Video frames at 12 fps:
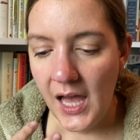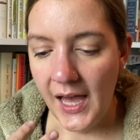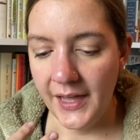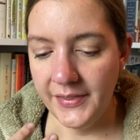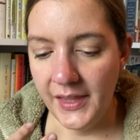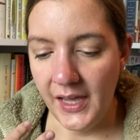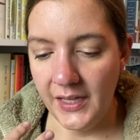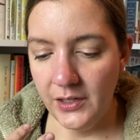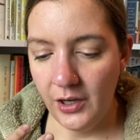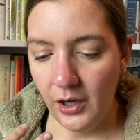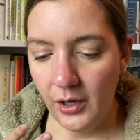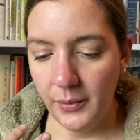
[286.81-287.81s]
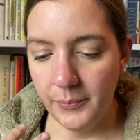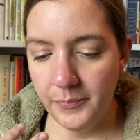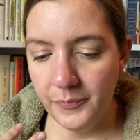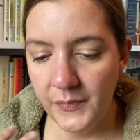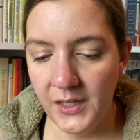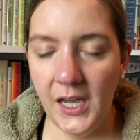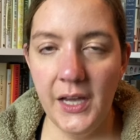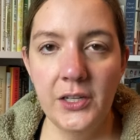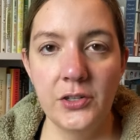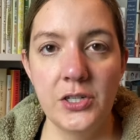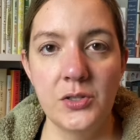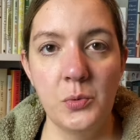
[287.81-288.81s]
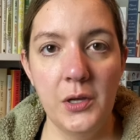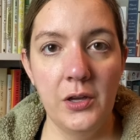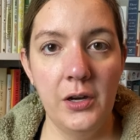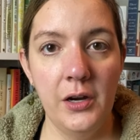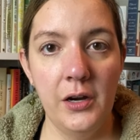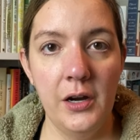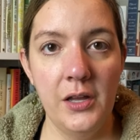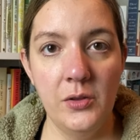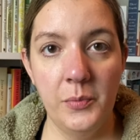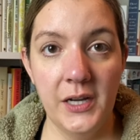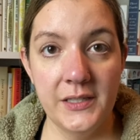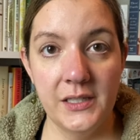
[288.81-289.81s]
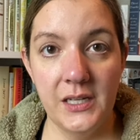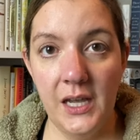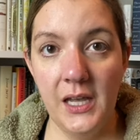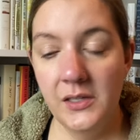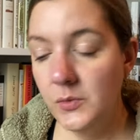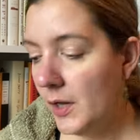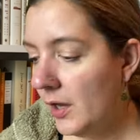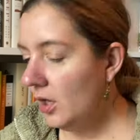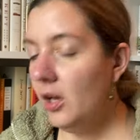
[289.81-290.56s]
And then you're just with her in the present day as well.